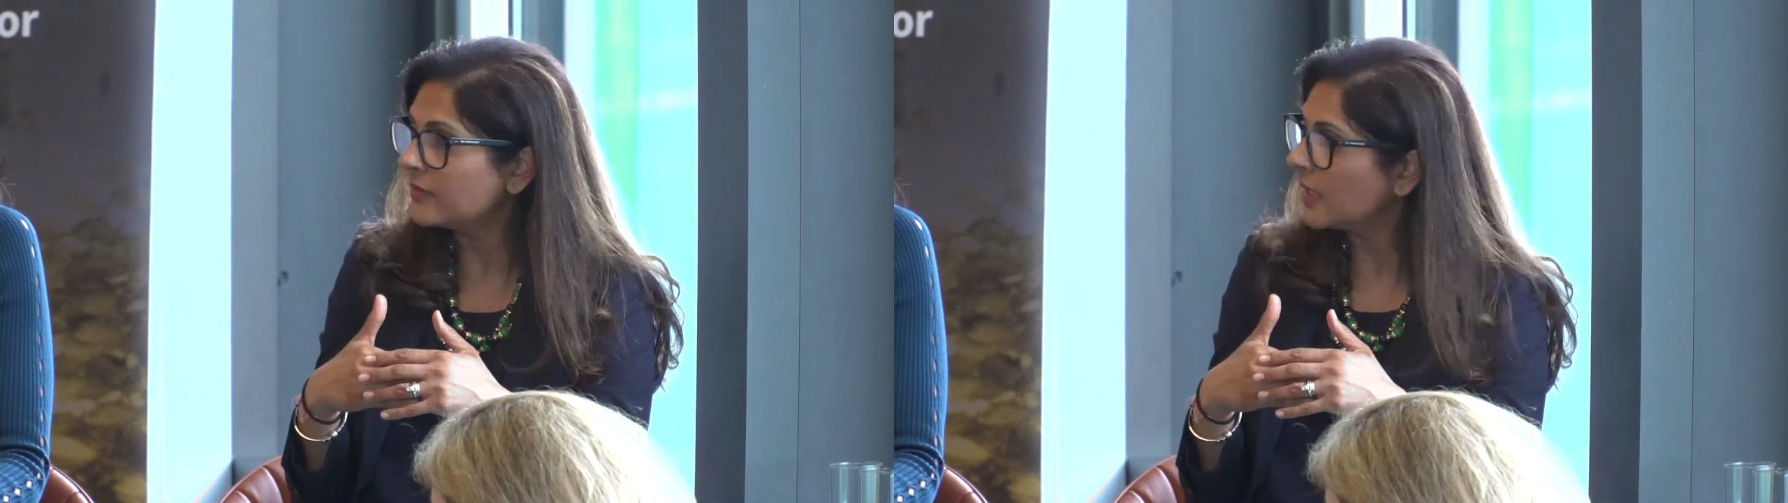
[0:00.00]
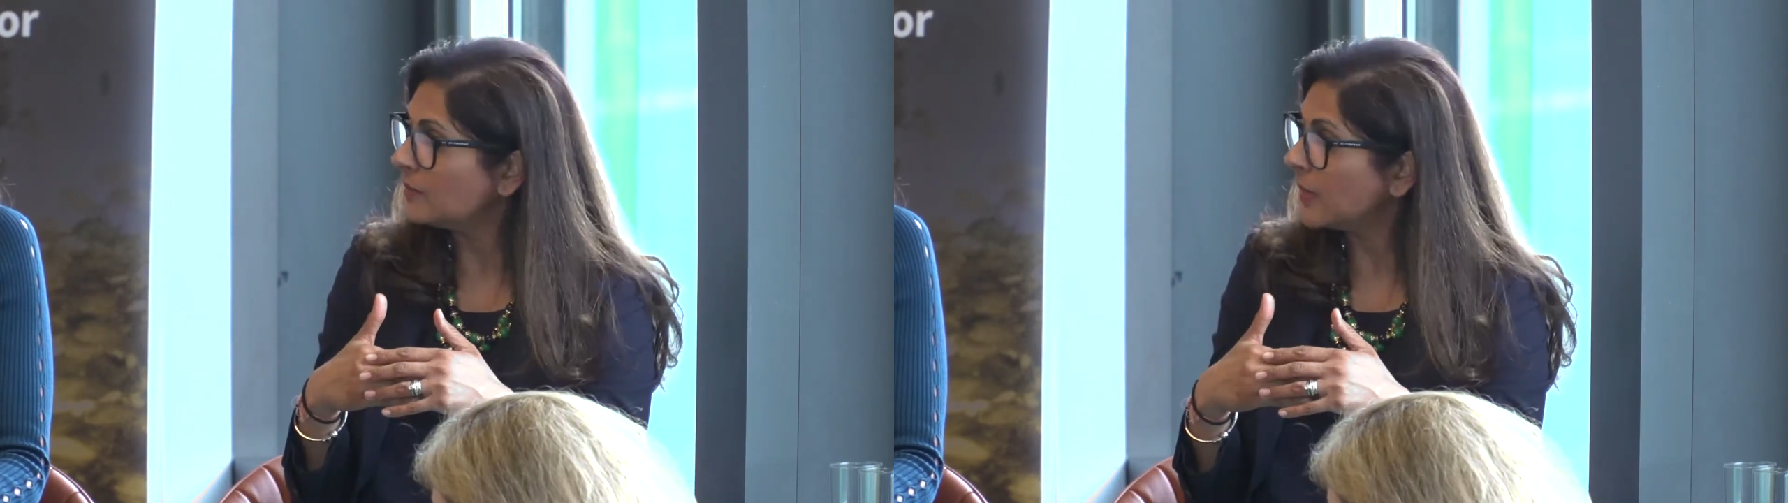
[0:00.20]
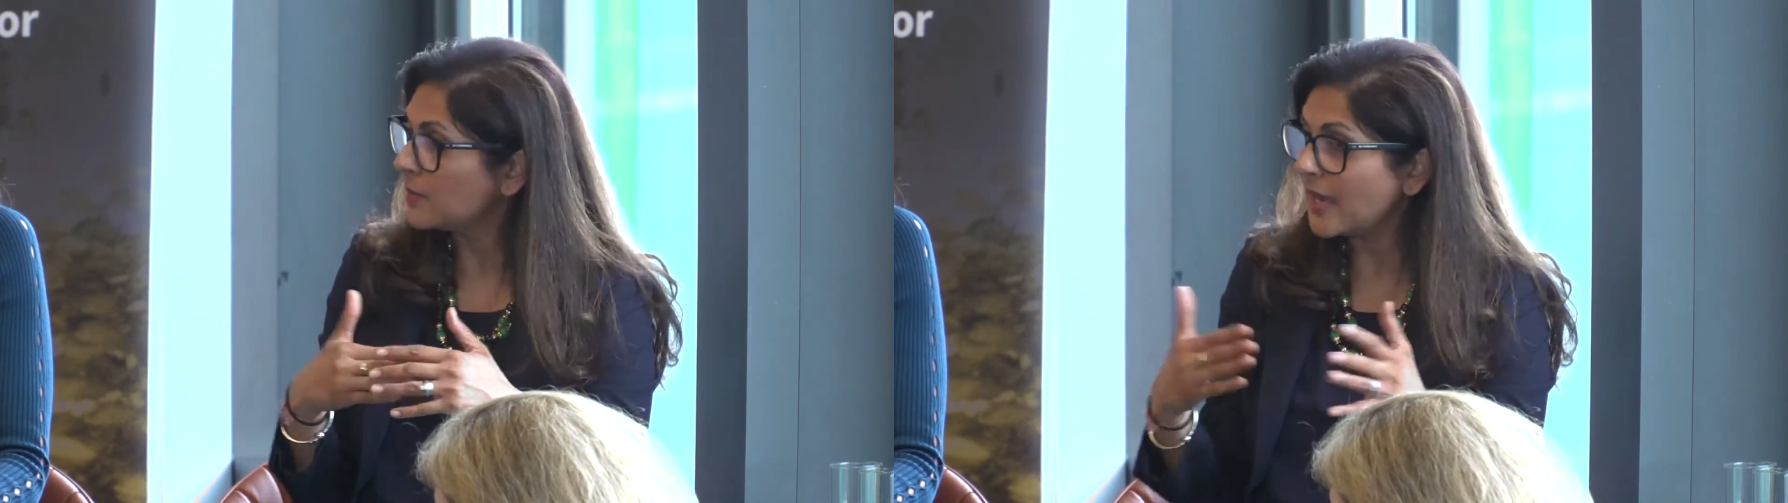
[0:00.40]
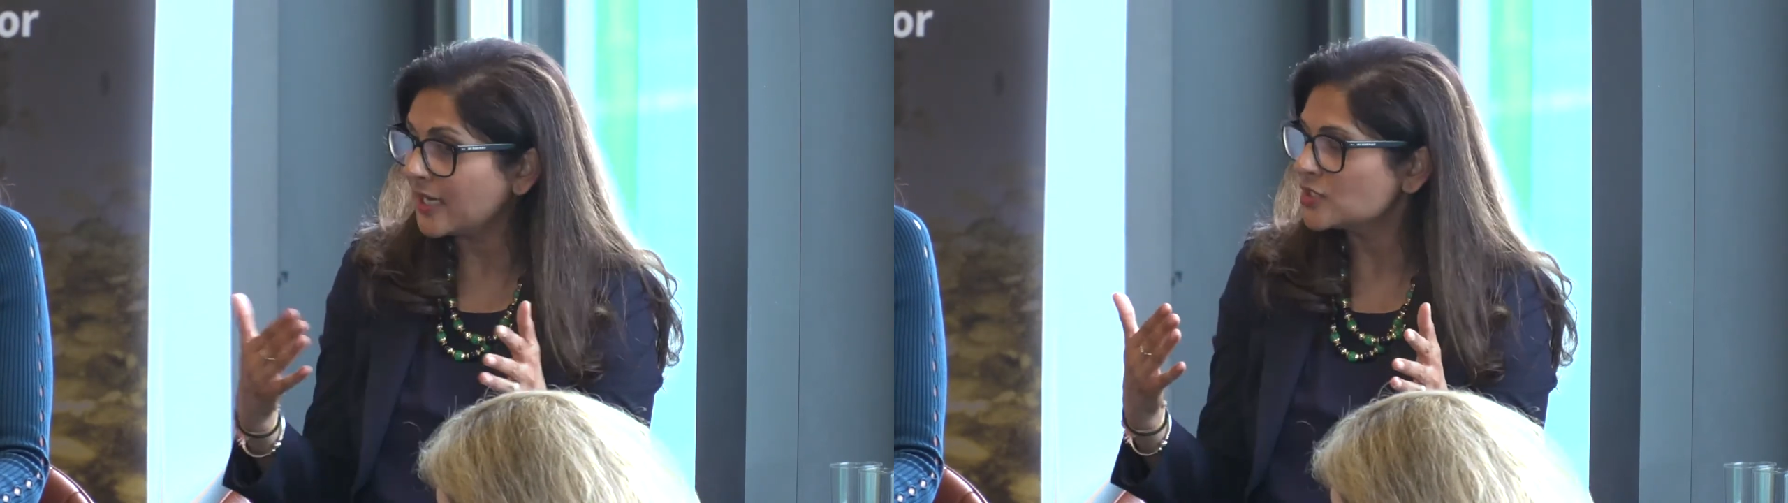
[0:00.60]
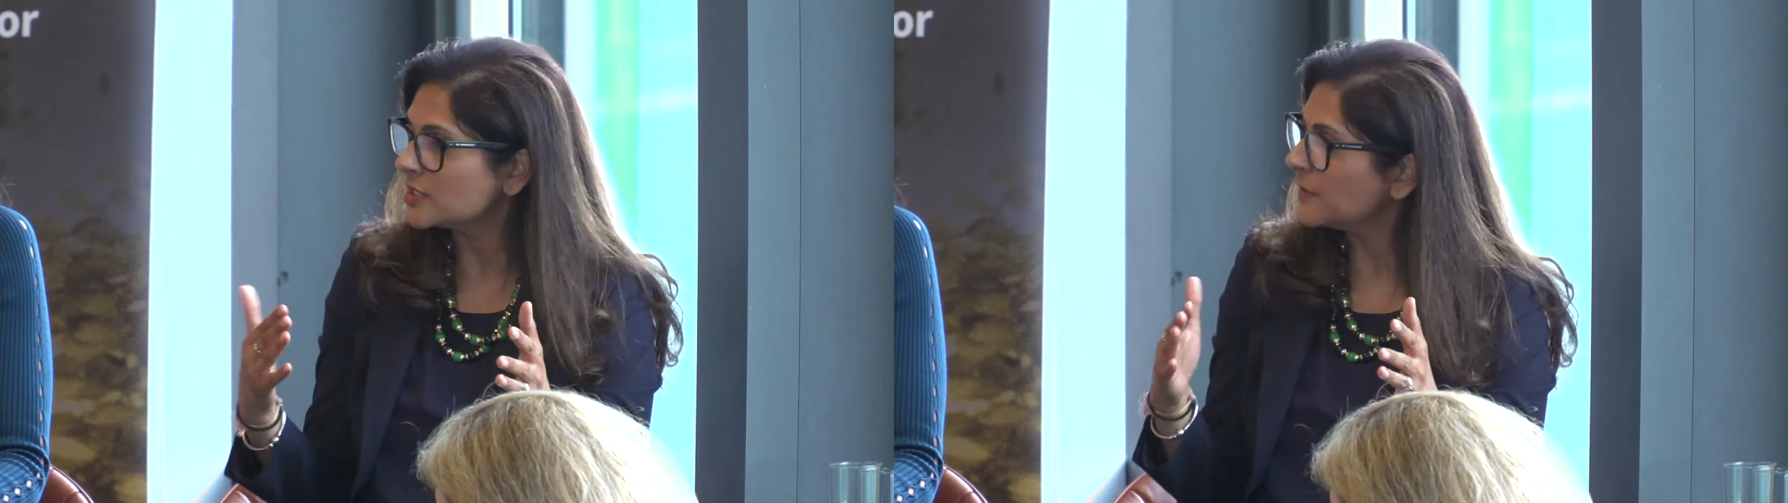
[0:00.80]
And my
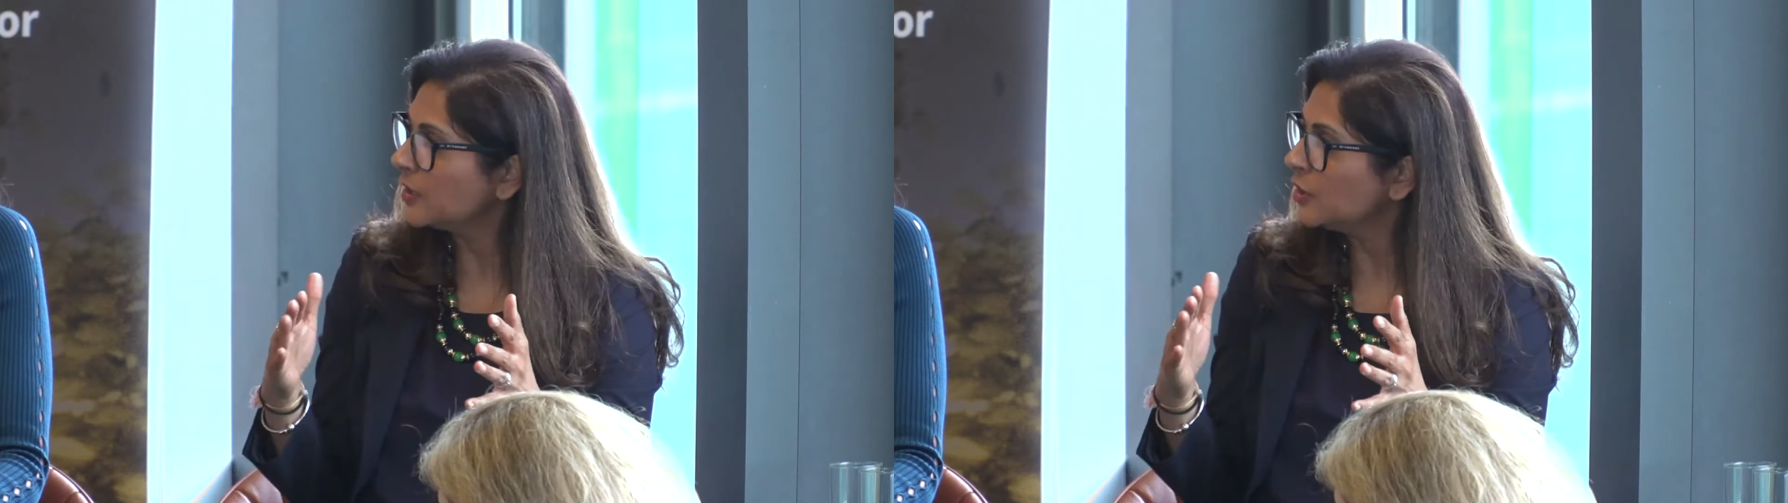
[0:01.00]
manager has been